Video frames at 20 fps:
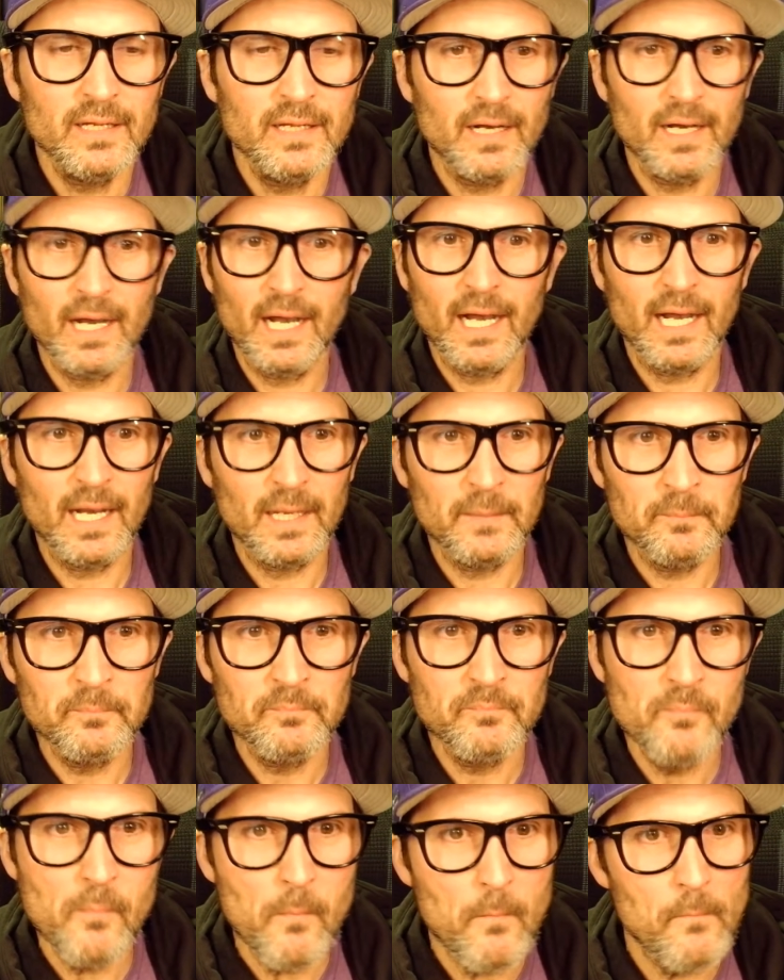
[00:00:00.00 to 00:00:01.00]

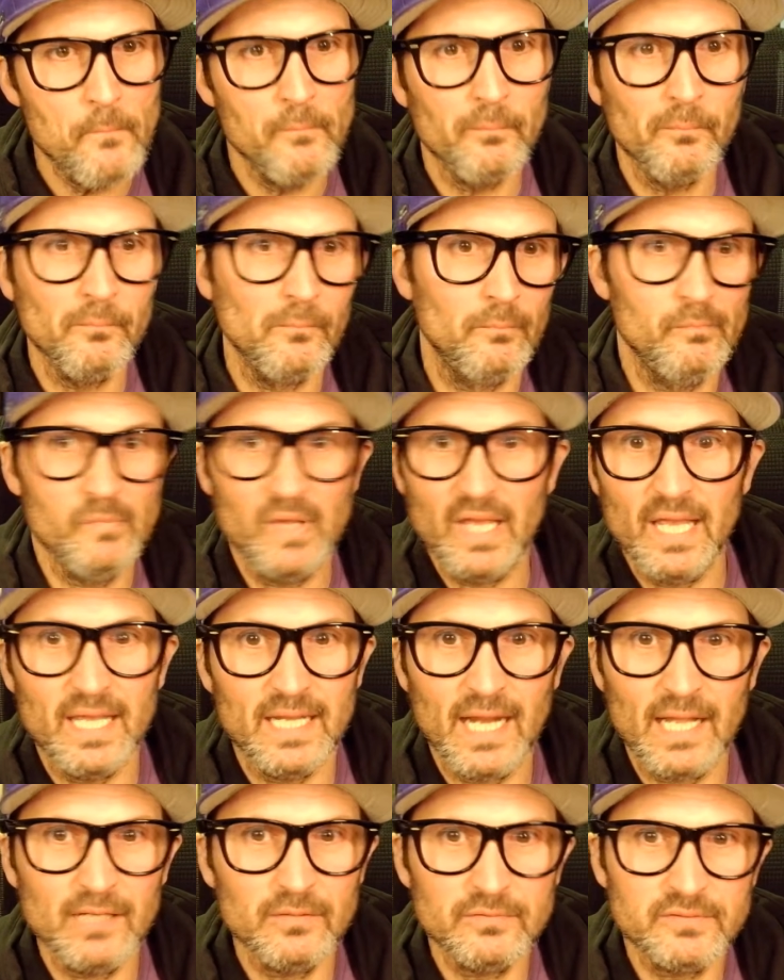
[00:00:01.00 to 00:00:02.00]
And
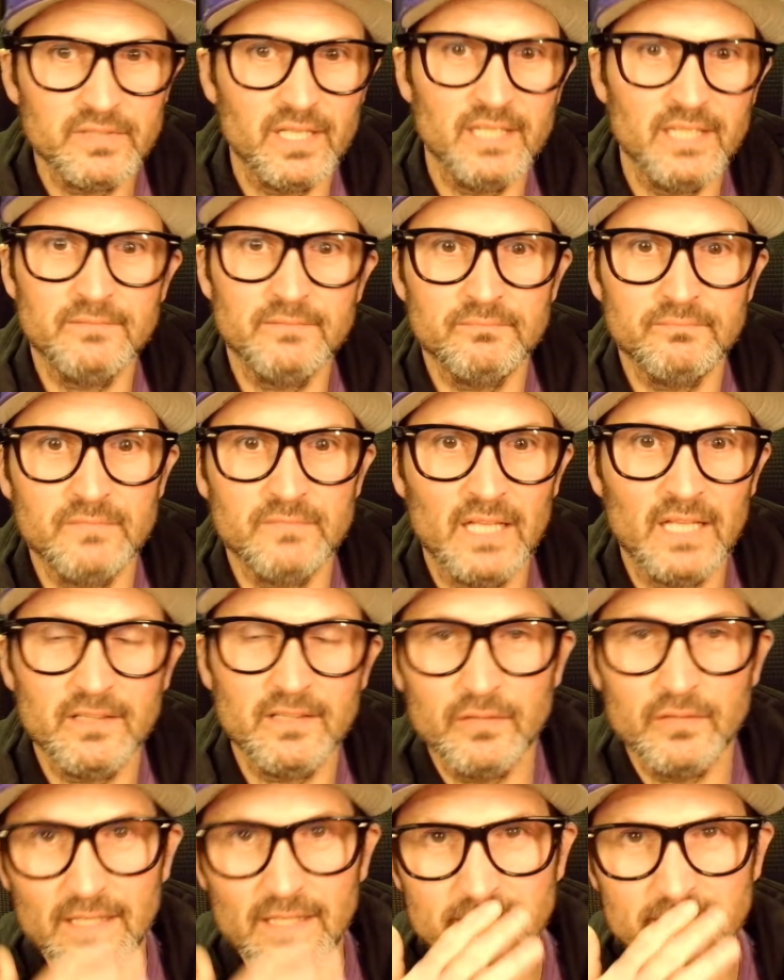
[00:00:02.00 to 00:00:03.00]
I don't think that they're
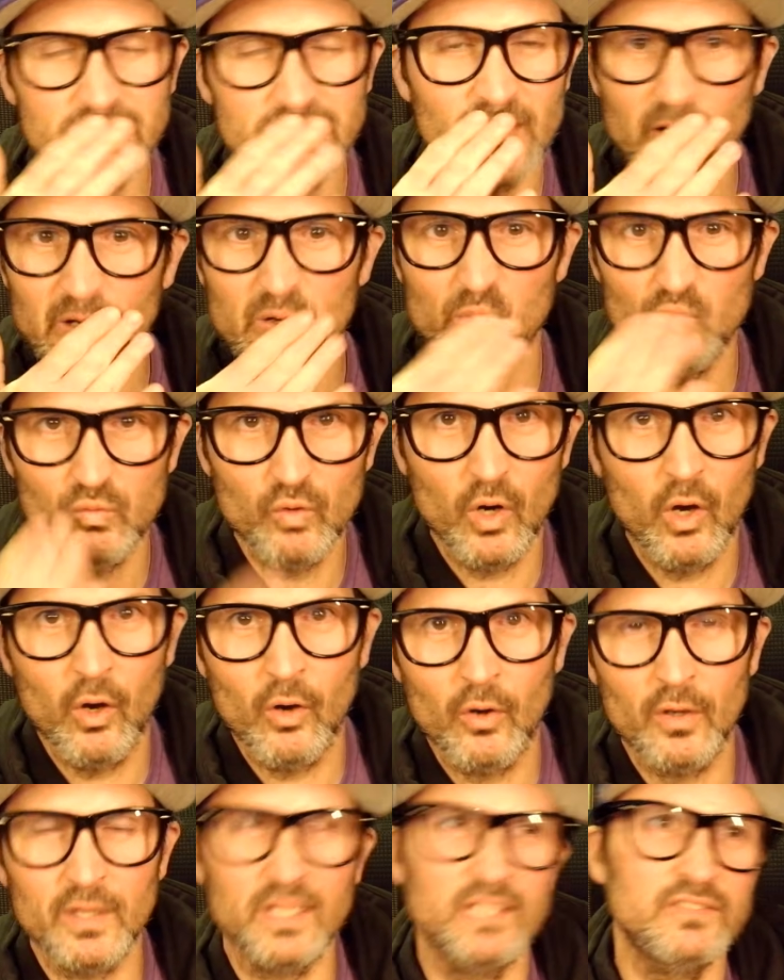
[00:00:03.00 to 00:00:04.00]
necessarily
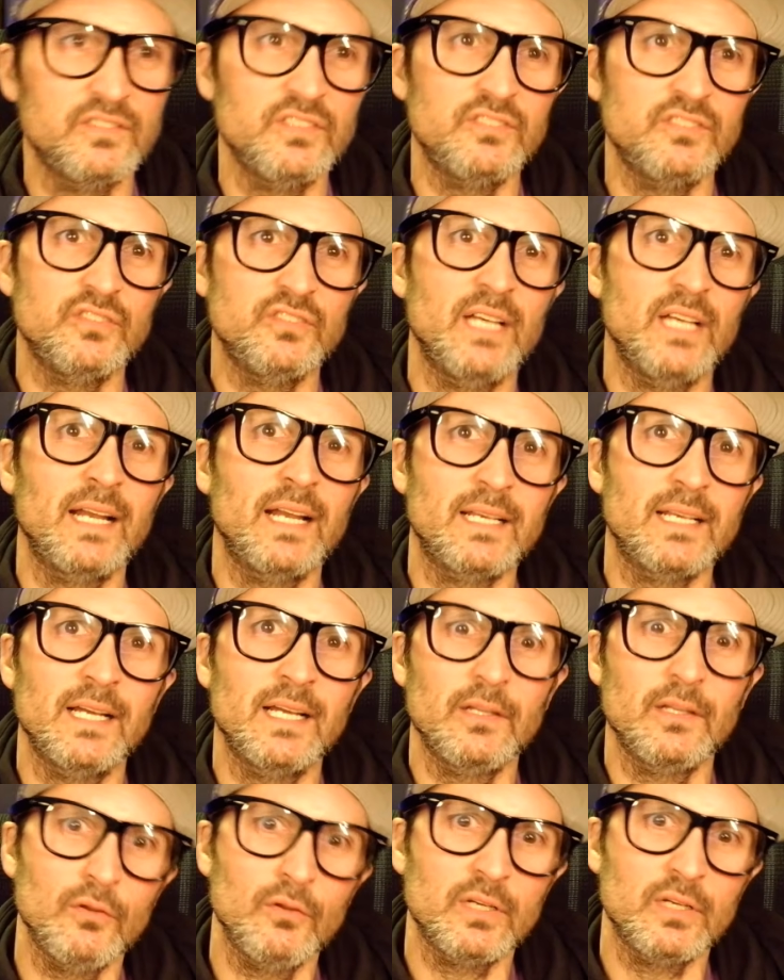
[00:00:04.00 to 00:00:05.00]
wrong. It's just you got to kind
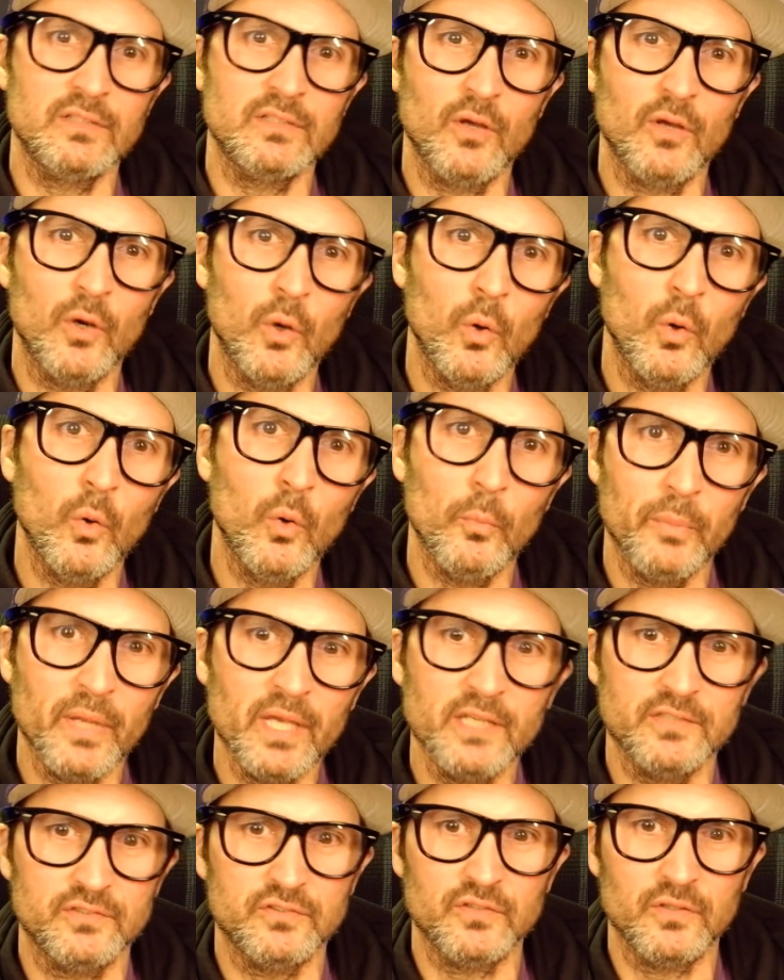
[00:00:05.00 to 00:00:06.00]
of look at the whole
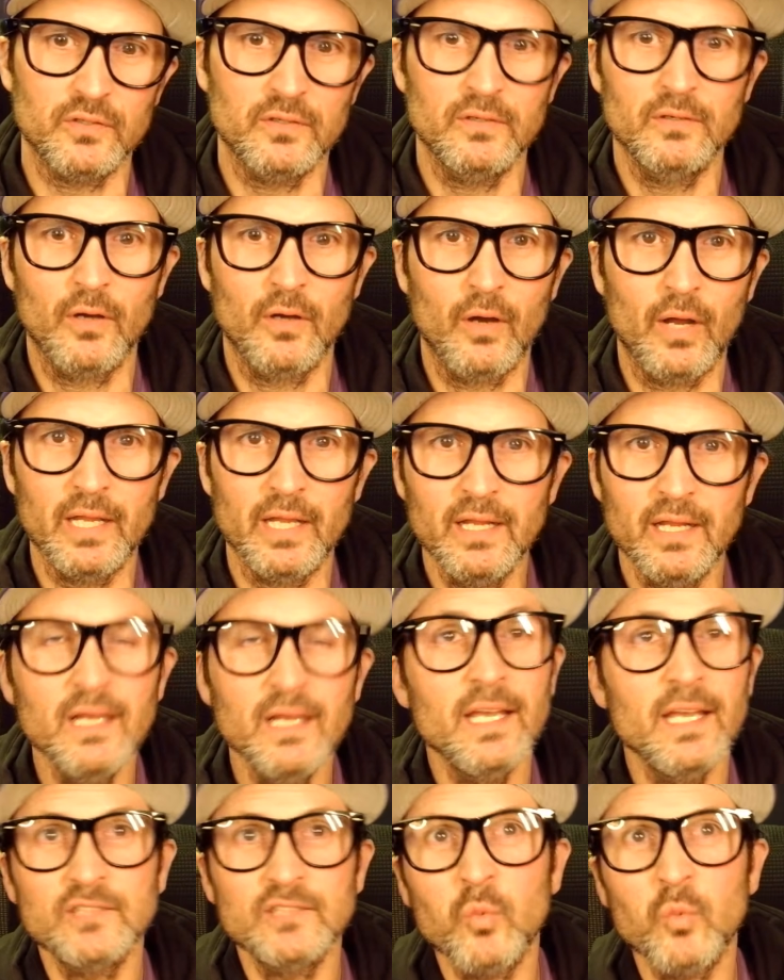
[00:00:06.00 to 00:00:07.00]
picture. All right.
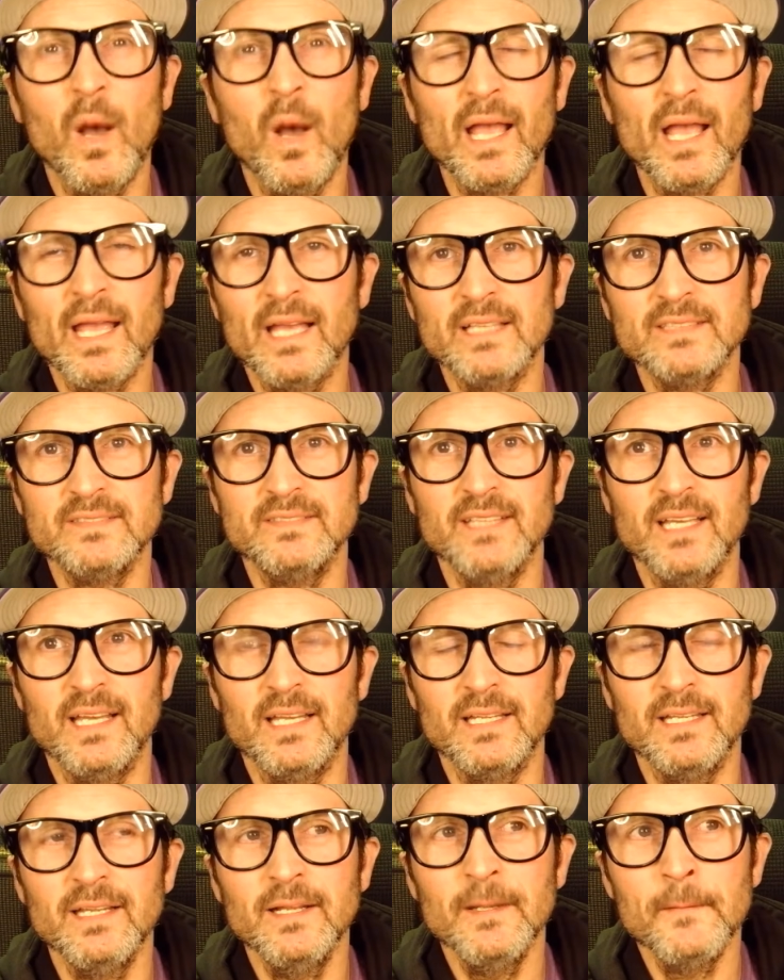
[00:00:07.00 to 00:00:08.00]
It's why I
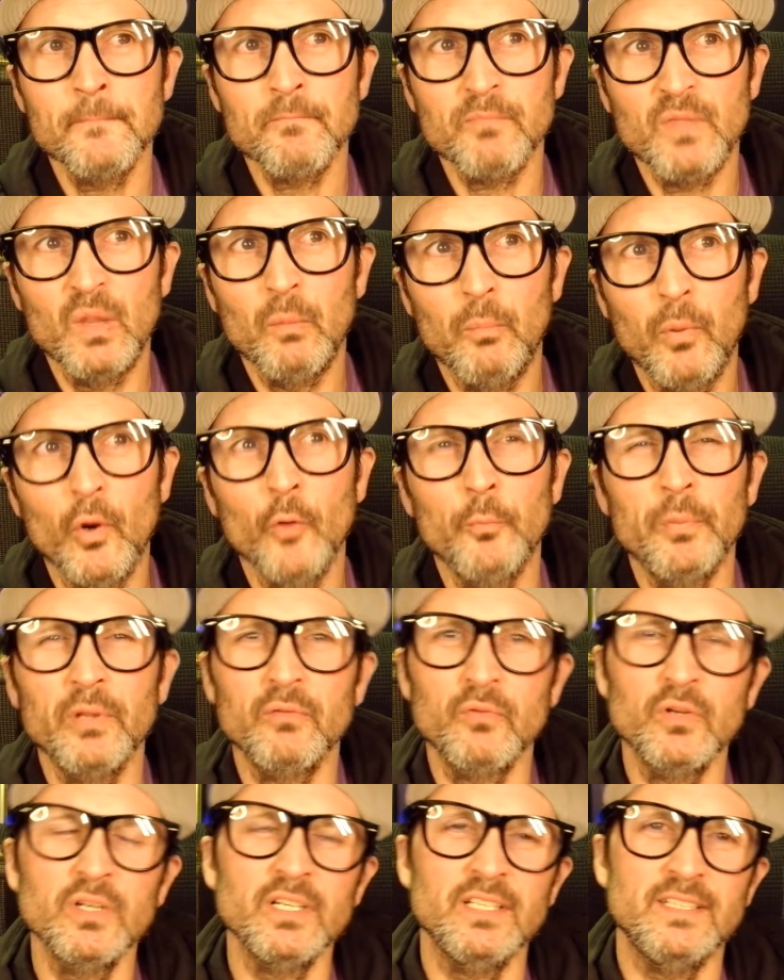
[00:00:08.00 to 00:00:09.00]
said the bullpen
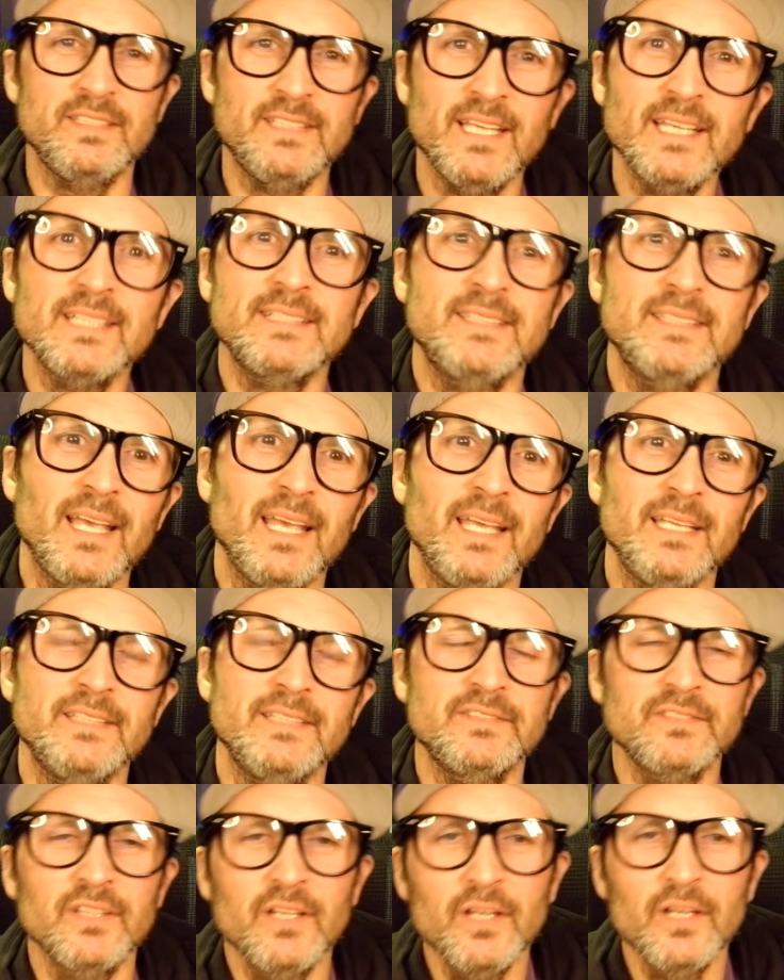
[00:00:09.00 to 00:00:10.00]
really
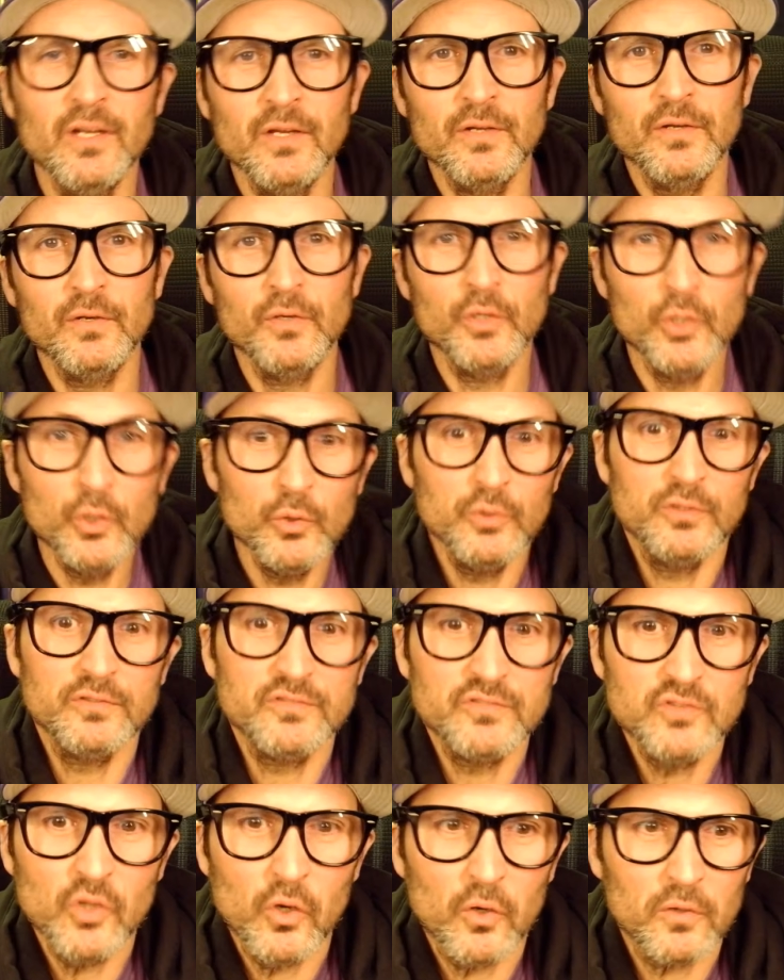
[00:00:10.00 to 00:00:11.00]
dictates who your
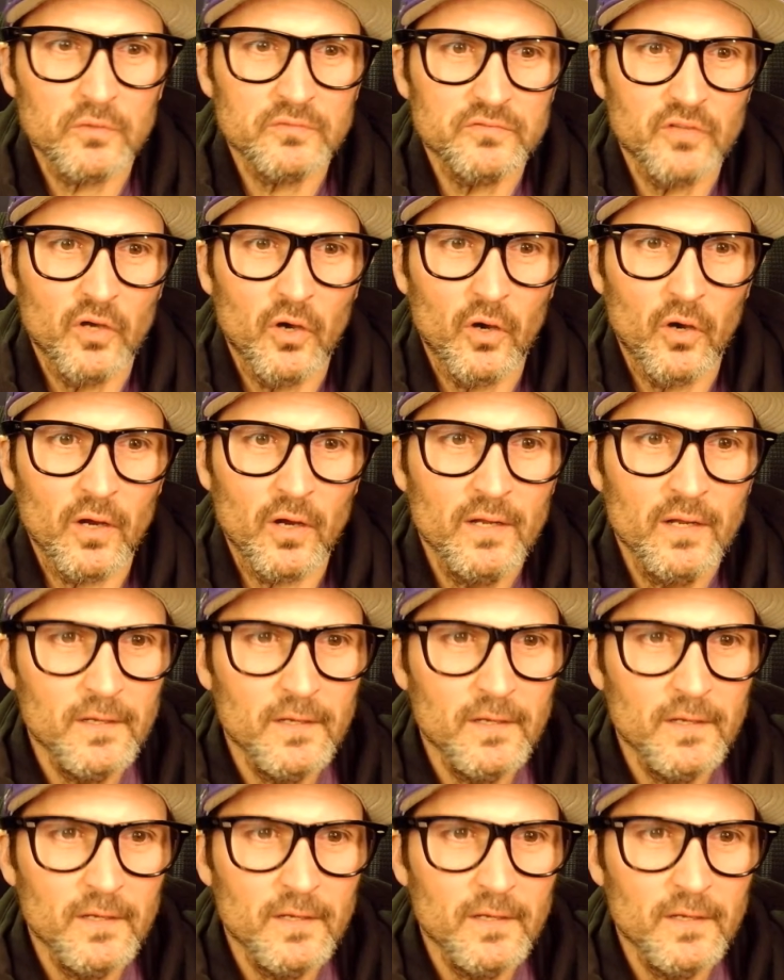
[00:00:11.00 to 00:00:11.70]
starters are.